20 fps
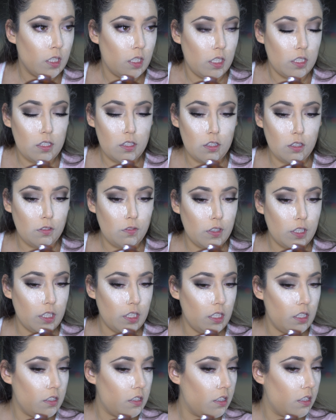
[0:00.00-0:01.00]
It's still very
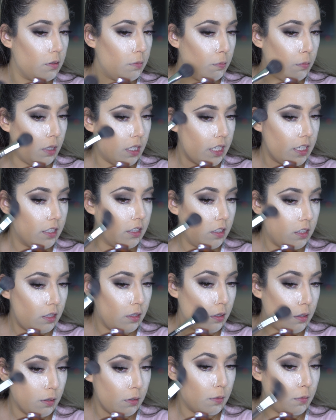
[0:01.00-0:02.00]
easy to blend
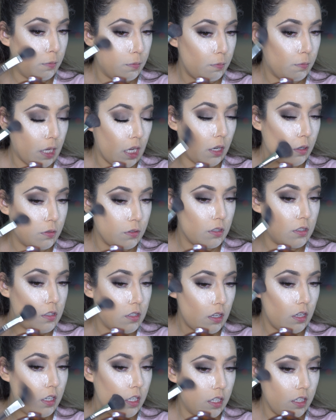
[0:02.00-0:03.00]
the powders
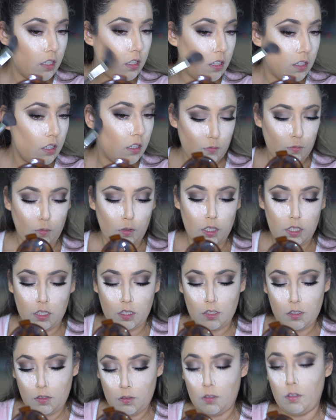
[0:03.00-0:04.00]
on it, which
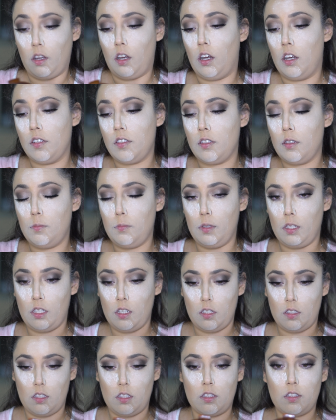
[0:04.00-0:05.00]
is awesome
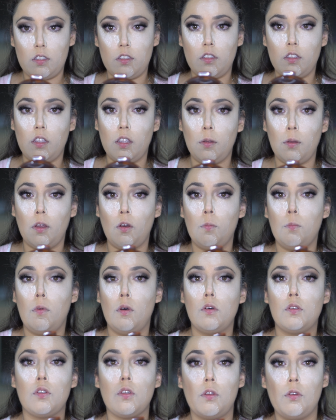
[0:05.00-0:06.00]
because it's the
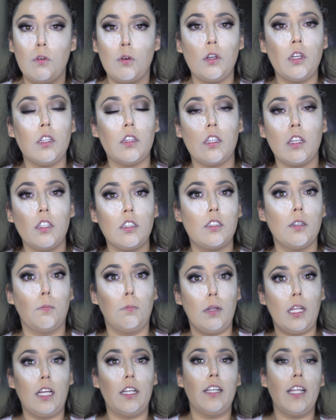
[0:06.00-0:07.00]
most annoying thing to
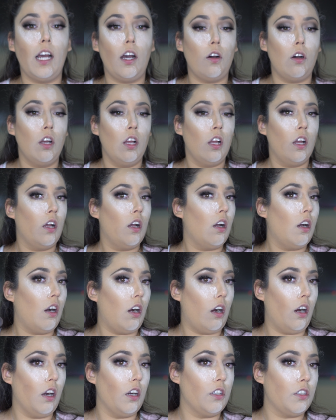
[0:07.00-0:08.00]
blend out a
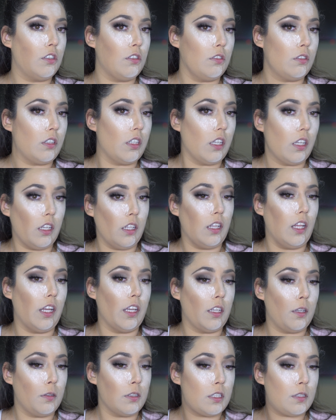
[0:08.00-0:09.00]
harsh looking
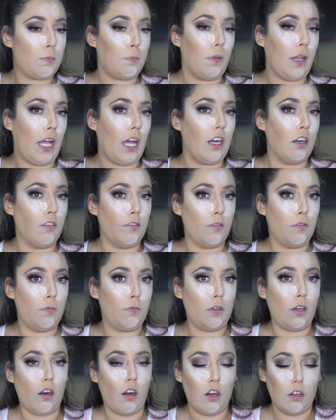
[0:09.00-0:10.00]
like splat of
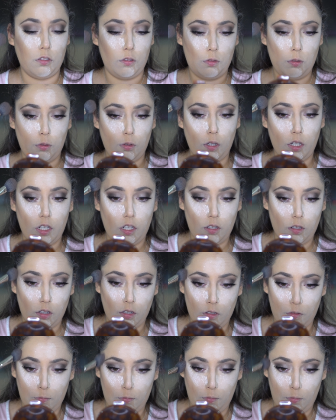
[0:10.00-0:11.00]
contour
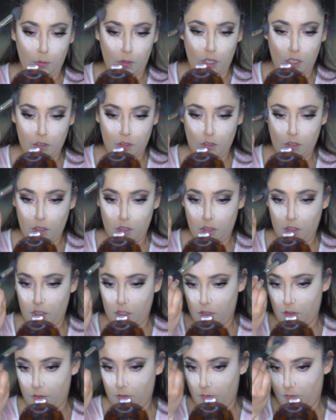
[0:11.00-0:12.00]
or bronzer on
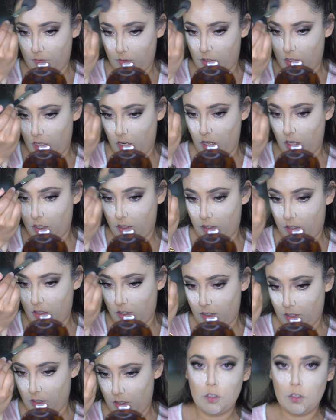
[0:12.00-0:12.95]
your cheeks.